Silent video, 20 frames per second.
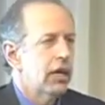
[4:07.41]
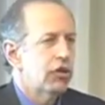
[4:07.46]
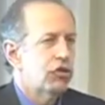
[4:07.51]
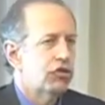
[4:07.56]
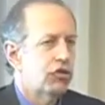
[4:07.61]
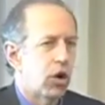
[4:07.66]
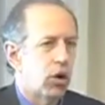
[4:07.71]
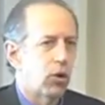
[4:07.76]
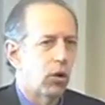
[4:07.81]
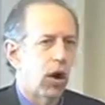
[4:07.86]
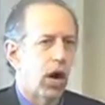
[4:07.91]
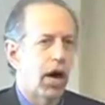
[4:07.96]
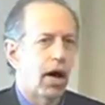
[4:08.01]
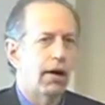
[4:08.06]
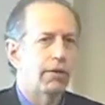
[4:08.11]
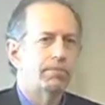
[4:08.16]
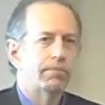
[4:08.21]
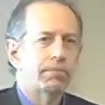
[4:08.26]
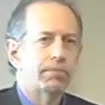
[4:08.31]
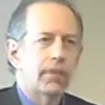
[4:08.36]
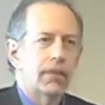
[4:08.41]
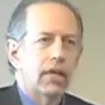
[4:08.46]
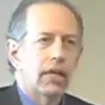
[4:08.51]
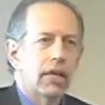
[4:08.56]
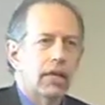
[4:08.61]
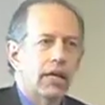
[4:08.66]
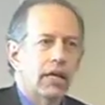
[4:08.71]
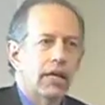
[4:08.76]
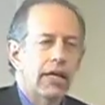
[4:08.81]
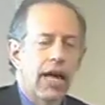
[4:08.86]
So
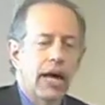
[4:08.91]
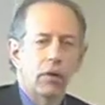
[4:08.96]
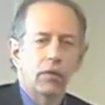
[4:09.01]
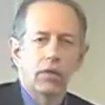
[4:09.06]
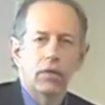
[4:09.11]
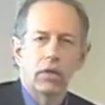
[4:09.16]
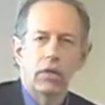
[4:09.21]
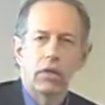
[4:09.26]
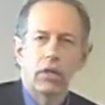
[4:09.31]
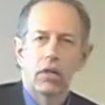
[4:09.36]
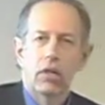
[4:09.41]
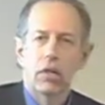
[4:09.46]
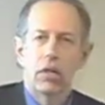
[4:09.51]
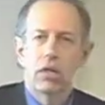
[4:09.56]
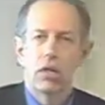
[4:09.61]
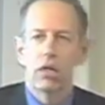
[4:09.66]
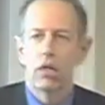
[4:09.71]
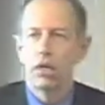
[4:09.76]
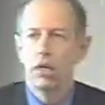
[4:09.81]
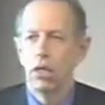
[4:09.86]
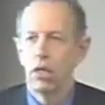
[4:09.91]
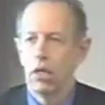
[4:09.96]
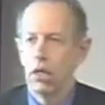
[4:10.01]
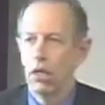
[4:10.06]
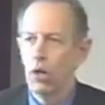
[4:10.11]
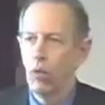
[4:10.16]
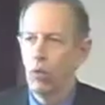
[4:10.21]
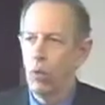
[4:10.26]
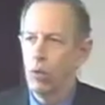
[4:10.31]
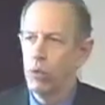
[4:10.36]
now,
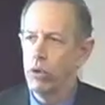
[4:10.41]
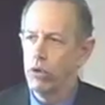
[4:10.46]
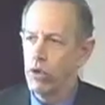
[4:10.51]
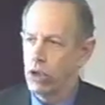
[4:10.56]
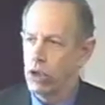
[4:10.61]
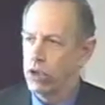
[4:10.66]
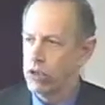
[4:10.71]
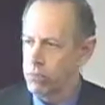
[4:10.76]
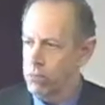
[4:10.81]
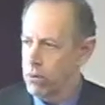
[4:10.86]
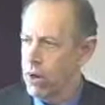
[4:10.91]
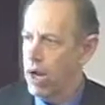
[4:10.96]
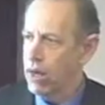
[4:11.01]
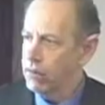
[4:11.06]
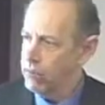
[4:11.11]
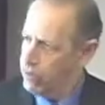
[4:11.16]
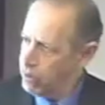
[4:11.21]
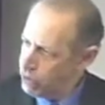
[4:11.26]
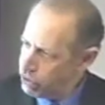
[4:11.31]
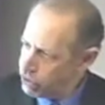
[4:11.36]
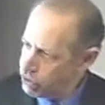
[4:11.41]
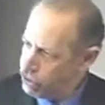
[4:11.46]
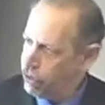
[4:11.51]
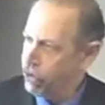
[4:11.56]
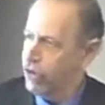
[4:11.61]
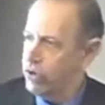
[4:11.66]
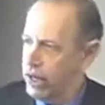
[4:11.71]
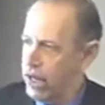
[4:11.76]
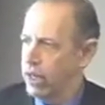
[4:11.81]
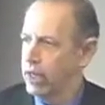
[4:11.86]
when we look at the problem, there are
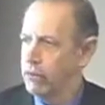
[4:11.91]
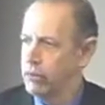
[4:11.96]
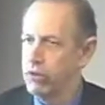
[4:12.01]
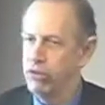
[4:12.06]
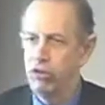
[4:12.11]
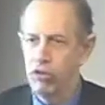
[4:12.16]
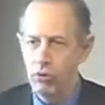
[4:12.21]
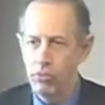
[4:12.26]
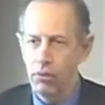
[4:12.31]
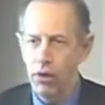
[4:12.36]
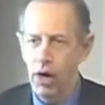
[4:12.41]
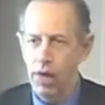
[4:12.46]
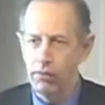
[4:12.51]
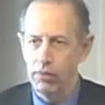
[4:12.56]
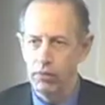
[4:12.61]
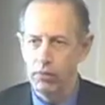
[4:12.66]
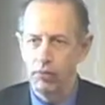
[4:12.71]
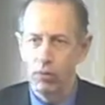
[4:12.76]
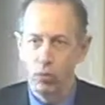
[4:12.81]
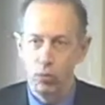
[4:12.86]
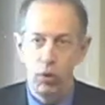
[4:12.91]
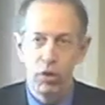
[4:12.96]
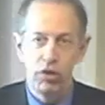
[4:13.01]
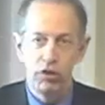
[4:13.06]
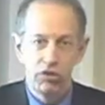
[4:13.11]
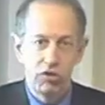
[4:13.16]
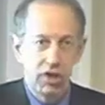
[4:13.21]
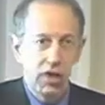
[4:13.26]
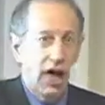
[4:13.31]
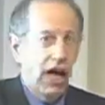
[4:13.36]
certain elements of the problem. One
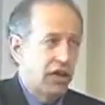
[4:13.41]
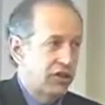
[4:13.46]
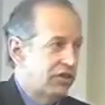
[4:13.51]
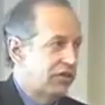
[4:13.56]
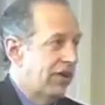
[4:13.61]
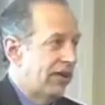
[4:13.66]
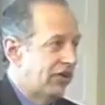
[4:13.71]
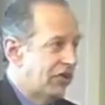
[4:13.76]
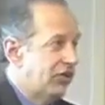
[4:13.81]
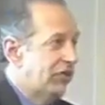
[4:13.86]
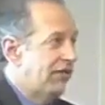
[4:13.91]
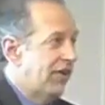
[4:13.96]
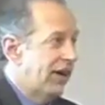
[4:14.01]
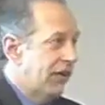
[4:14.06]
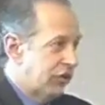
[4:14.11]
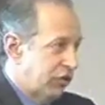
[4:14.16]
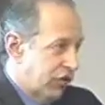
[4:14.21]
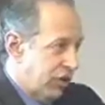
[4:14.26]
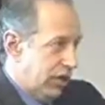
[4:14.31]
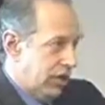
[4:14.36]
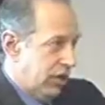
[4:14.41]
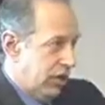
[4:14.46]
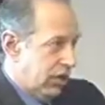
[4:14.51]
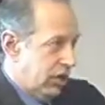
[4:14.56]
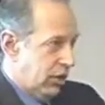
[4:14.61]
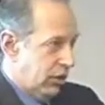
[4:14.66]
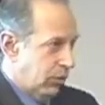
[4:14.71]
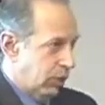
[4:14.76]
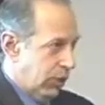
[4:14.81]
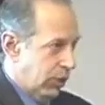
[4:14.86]
is the conservation of energy
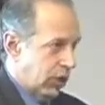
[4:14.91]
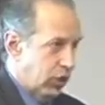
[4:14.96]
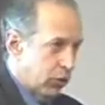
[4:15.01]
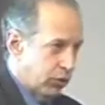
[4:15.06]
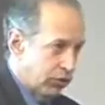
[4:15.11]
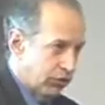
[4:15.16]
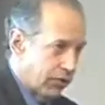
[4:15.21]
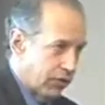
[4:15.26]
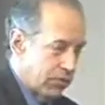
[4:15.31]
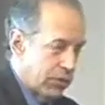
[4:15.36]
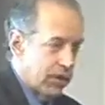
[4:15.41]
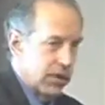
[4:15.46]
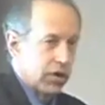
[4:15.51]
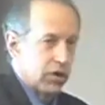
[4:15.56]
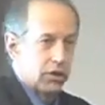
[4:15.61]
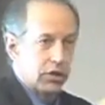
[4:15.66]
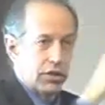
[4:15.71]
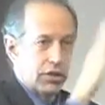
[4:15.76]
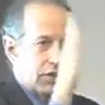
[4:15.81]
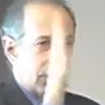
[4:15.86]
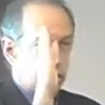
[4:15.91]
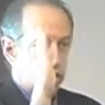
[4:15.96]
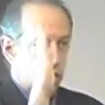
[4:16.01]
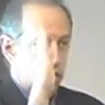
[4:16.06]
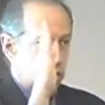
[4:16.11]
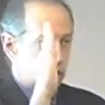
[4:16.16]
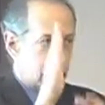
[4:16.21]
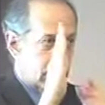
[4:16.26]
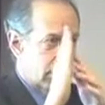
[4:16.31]
when it goes from here to here.